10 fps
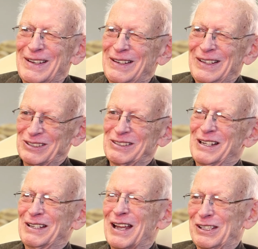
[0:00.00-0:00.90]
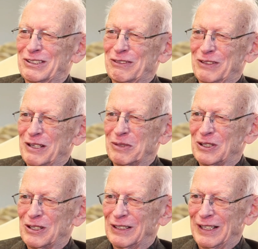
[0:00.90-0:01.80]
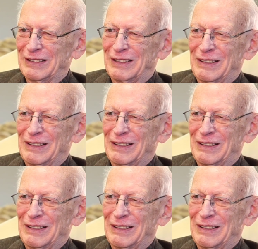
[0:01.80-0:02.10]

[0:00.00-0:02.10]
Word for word: Isn't that nice of them and all that?